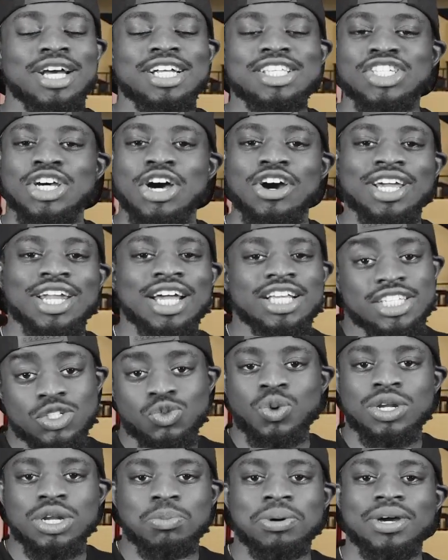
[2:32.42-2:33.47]
done talking. I just
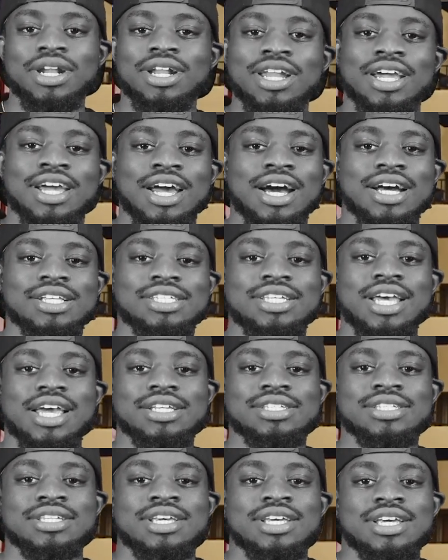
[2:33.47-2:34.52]
wanted to put it in
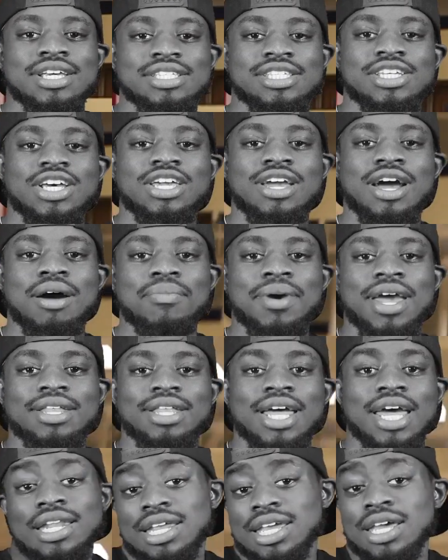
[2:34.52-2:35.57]
context and tell y'all, man,
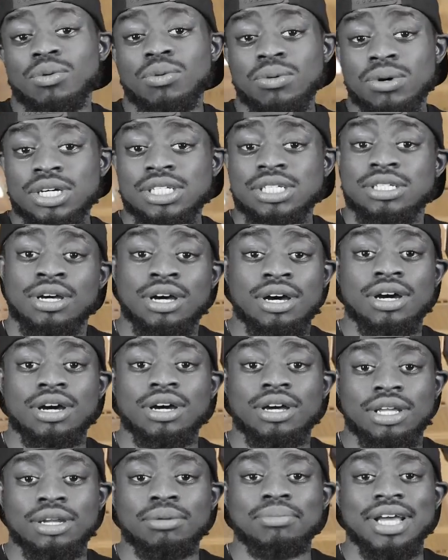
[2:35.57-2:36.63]
that it was
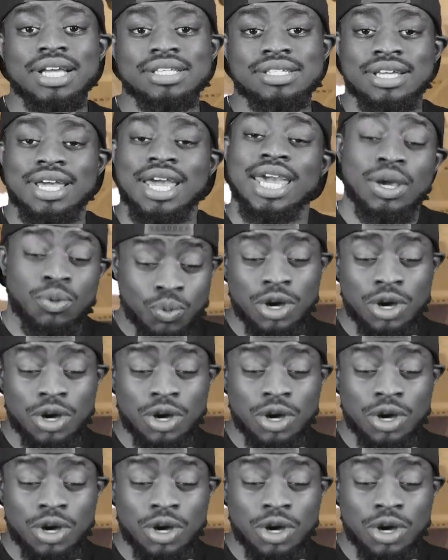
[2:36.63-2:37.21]
uh, an amazing game. It